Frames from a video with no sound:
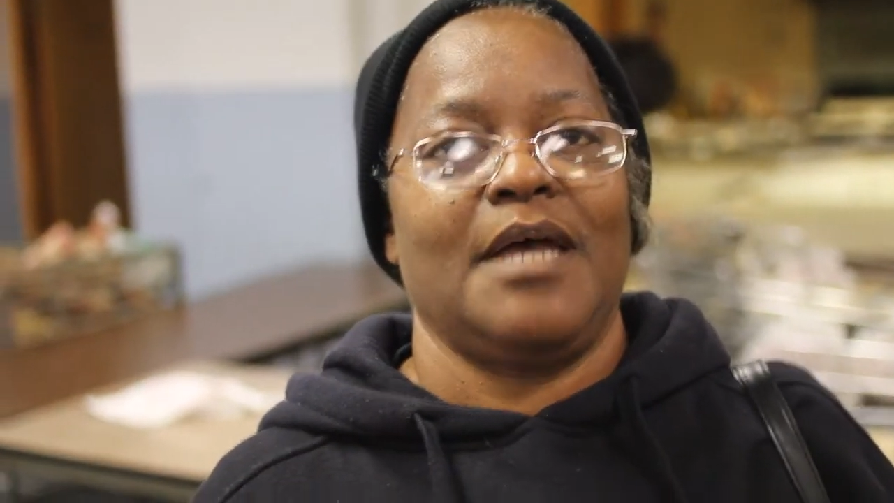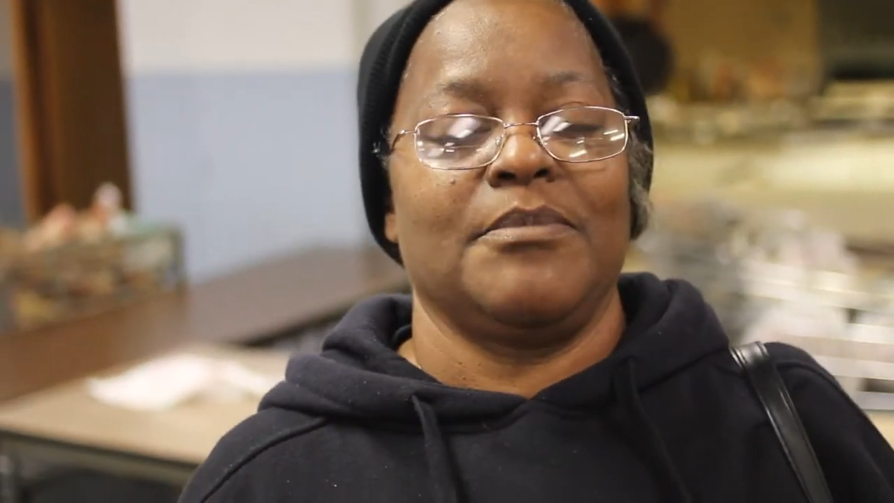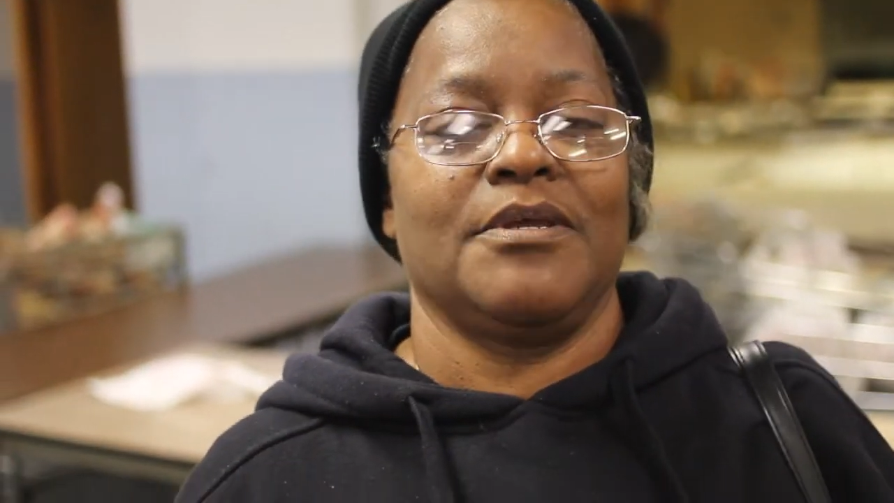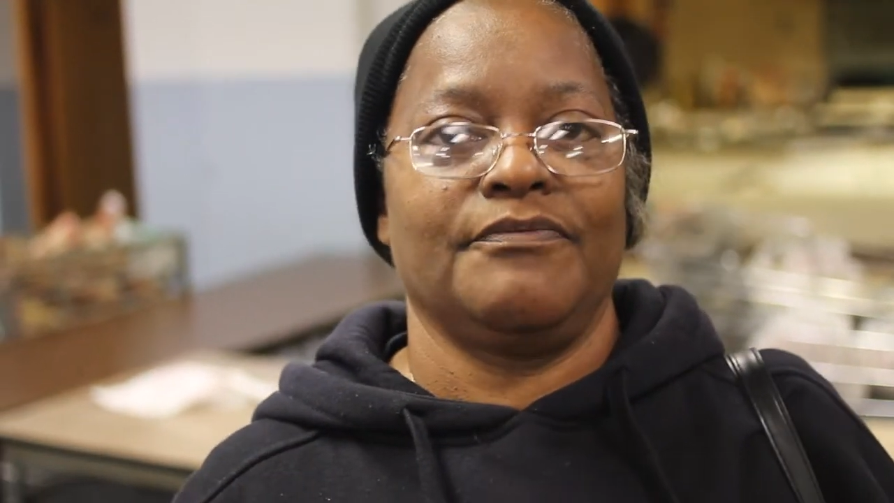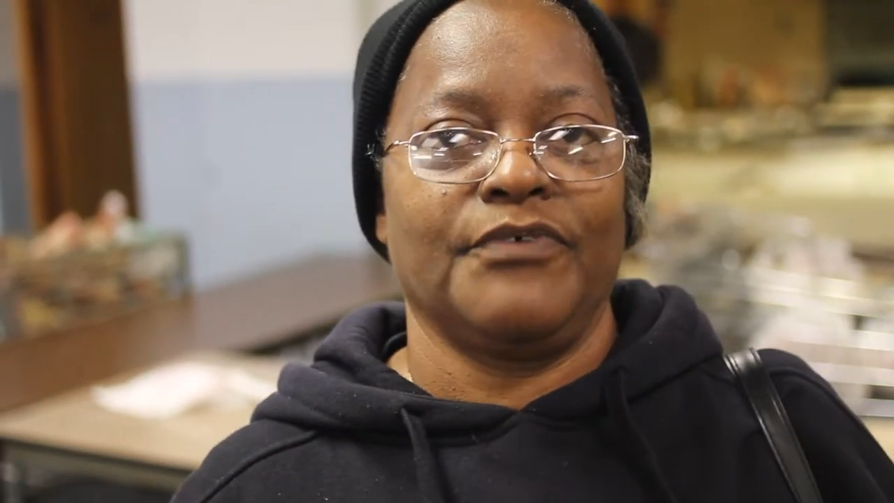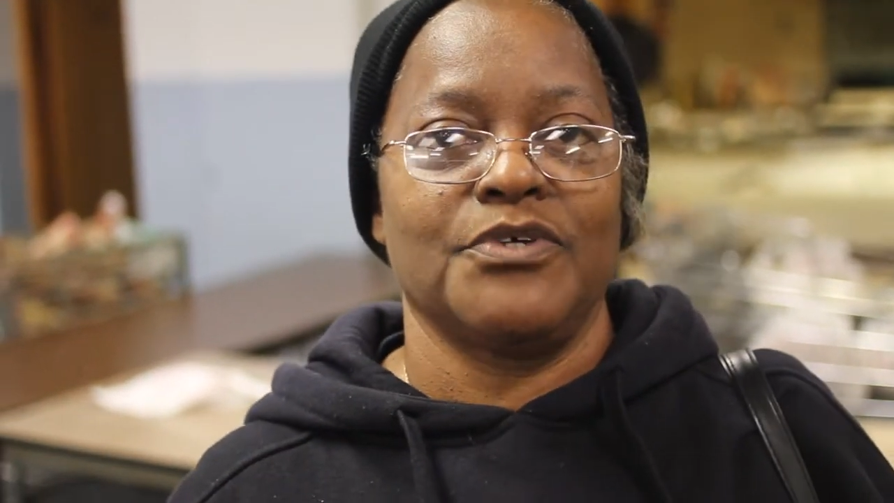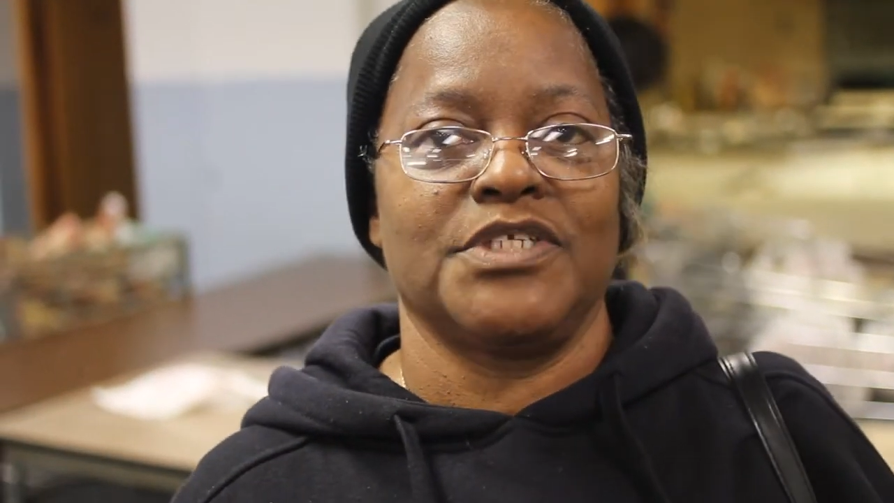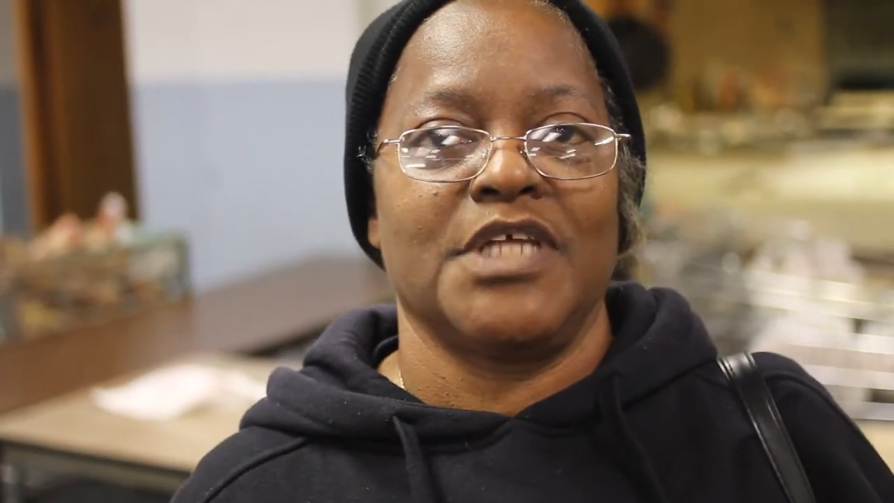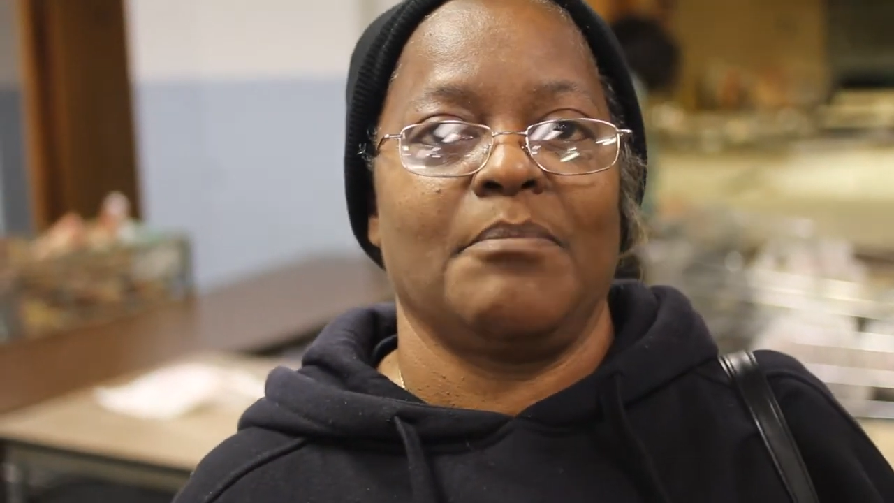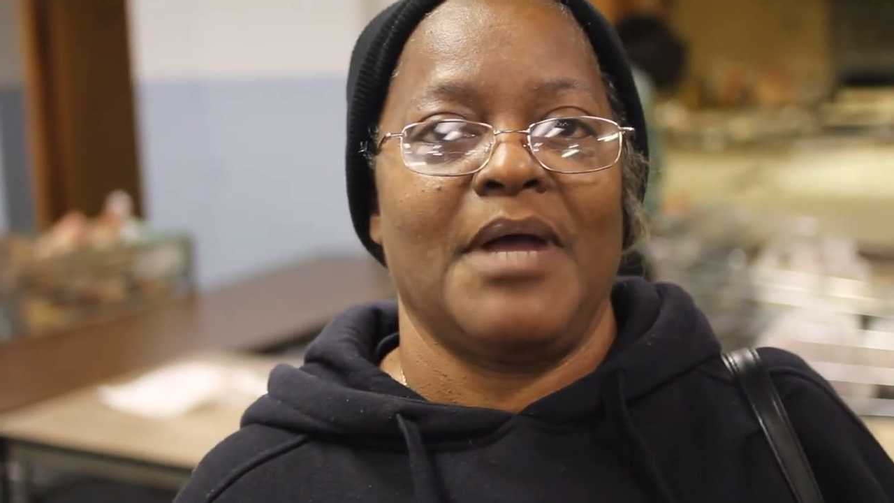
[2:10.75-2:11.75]
The
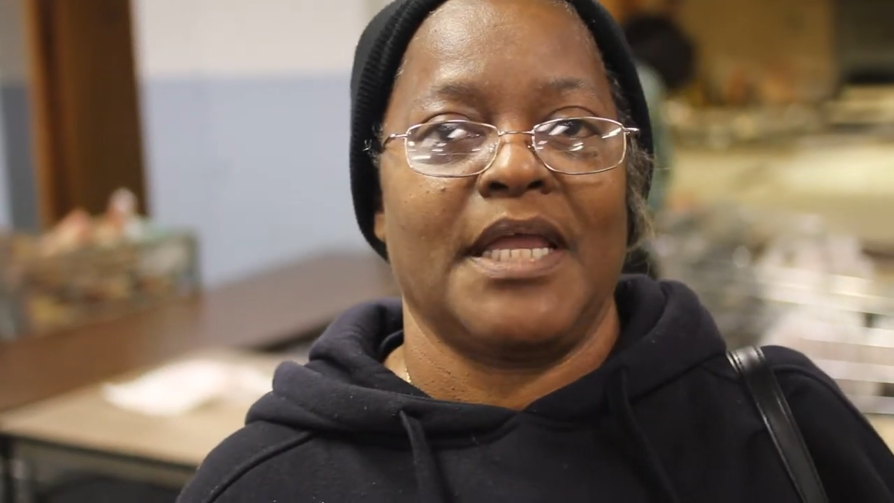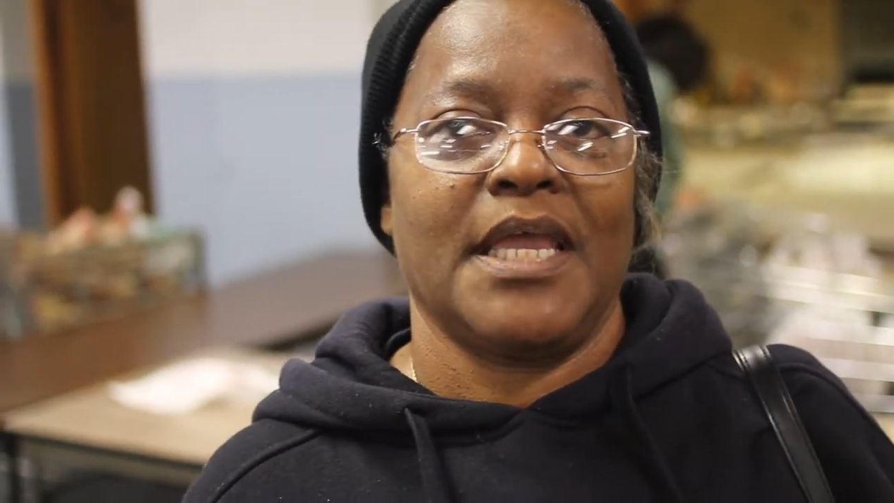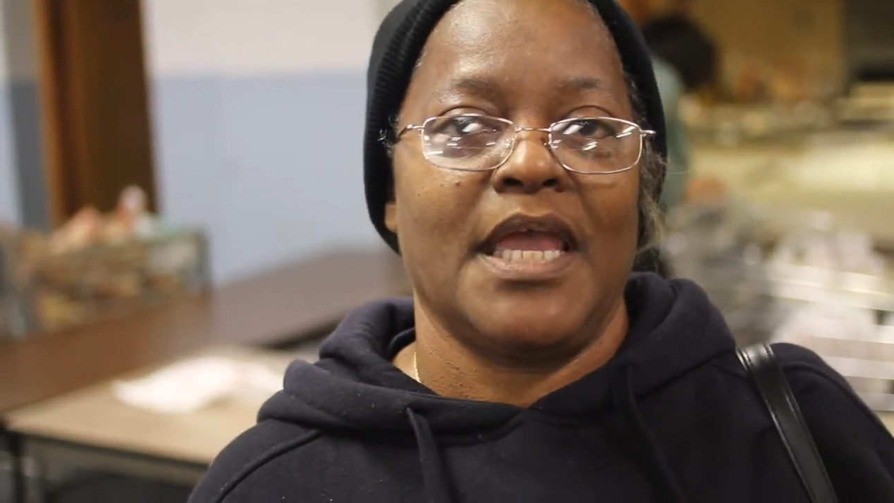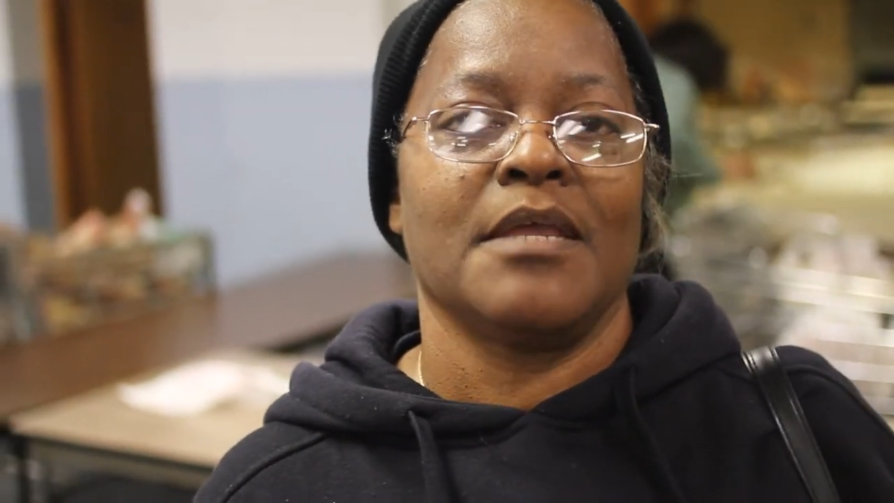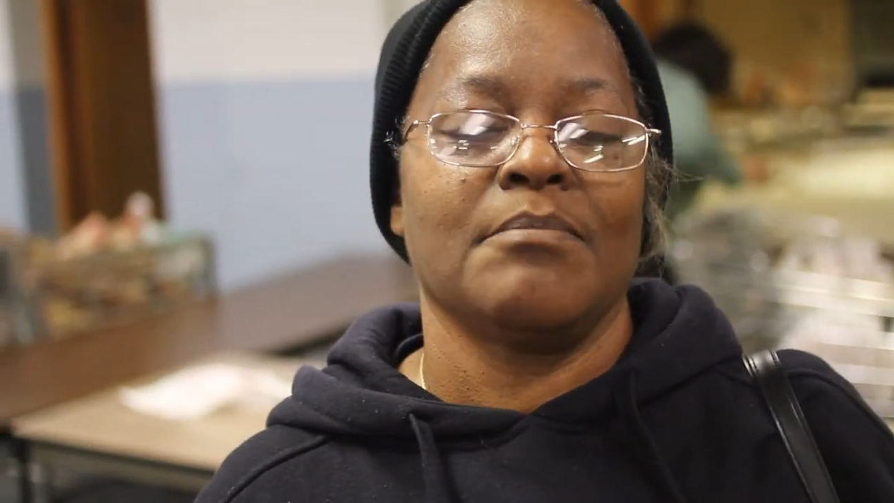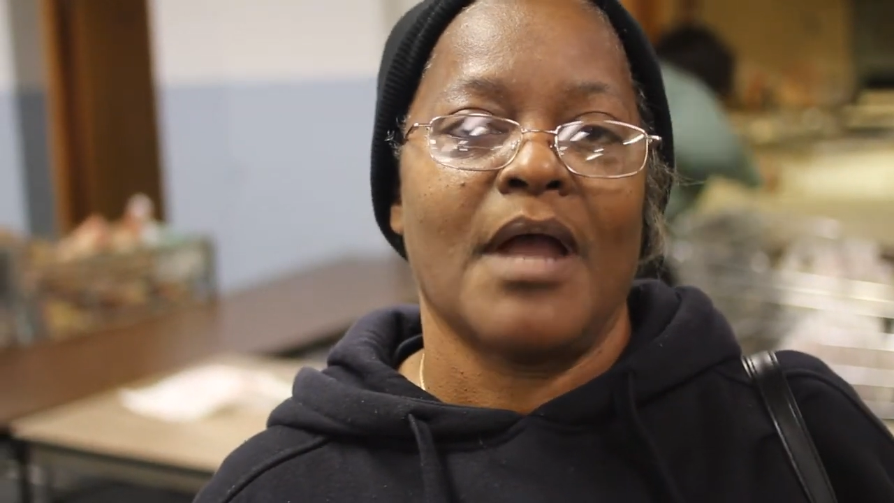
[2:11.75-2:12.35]
first time I came,